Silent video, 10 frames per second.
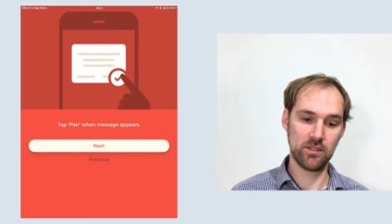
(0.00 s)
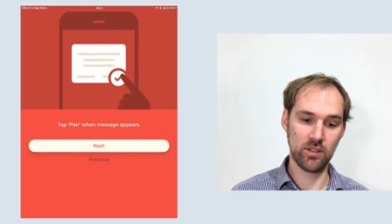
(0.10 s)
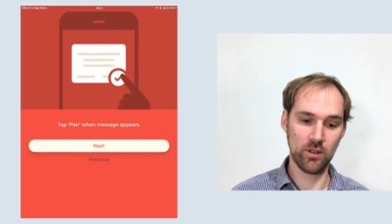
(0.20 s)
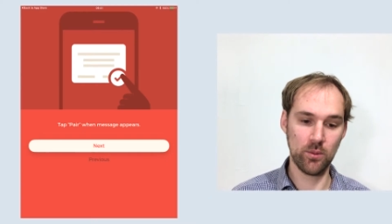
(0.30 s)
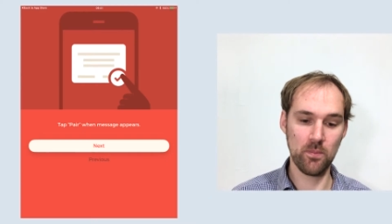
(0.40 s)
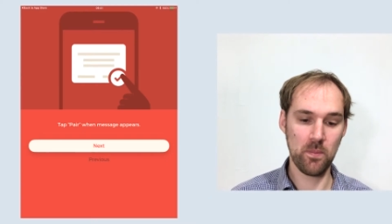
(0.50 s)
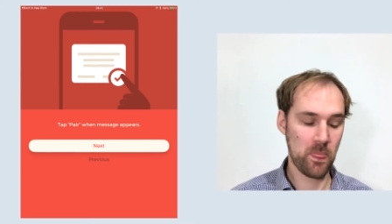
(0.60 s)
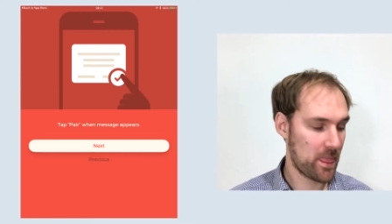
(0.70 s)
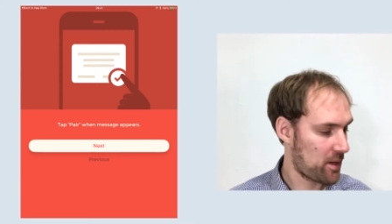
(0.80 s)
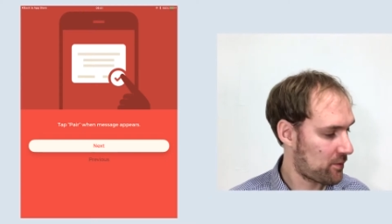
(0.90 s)
So
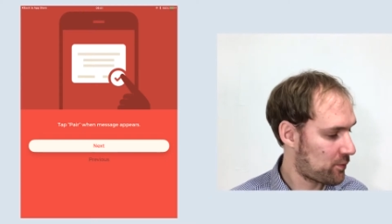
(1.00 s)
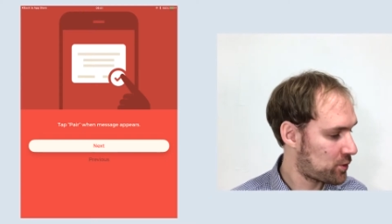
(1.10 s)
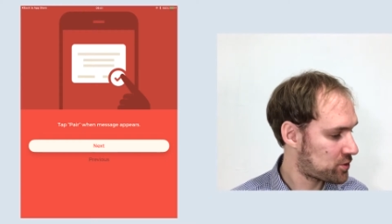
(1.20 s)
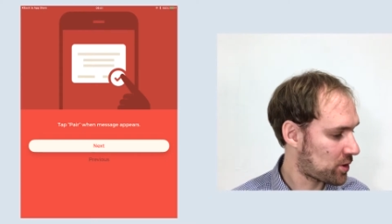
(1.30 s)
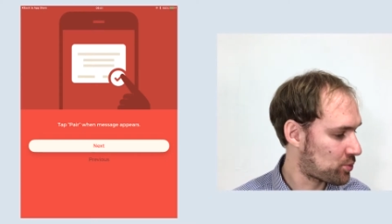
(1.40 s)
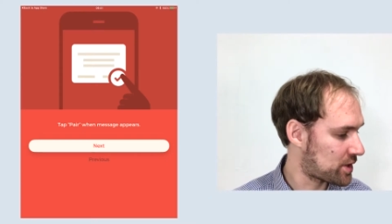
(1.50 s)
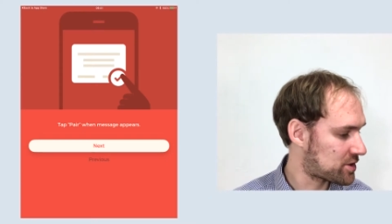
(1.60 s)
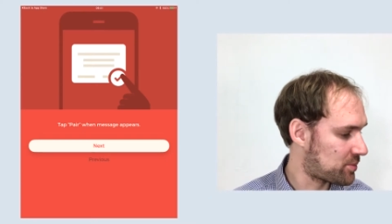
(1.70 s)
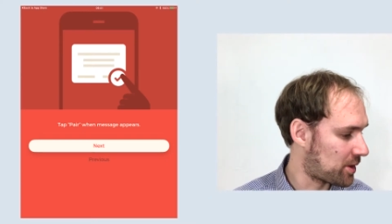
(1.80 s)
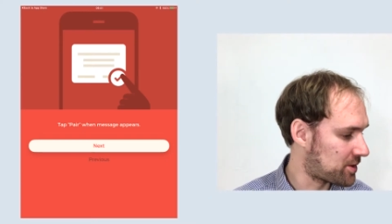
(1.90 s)
first I
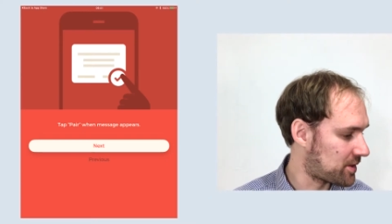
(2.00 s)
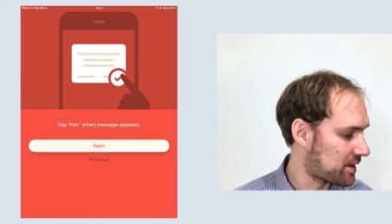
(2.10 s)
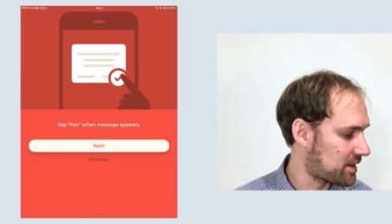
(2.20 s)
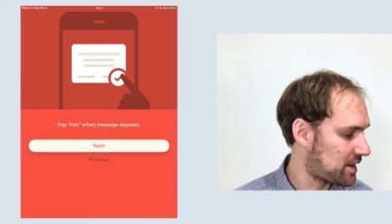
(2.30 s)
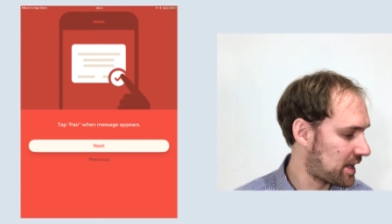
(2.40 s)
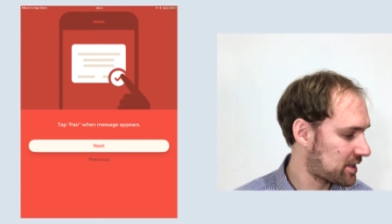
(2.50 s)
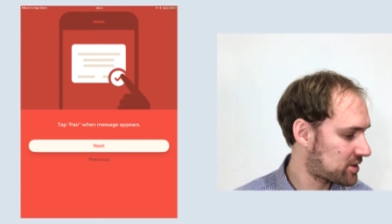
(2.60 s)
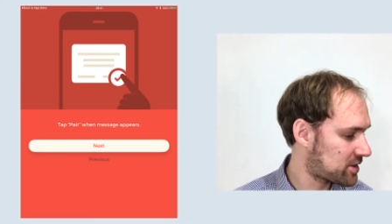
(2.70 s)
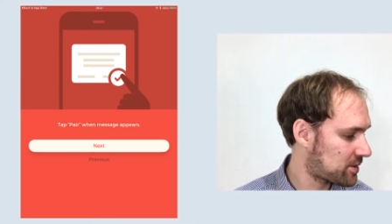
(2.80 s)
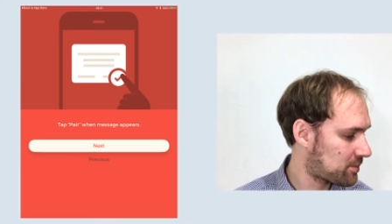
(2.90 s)
press the button
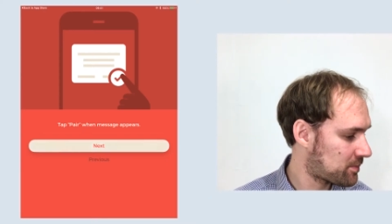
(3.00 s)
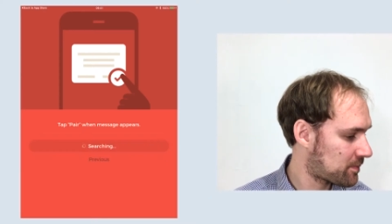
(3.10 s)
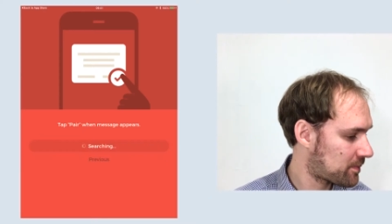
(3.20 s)
Next,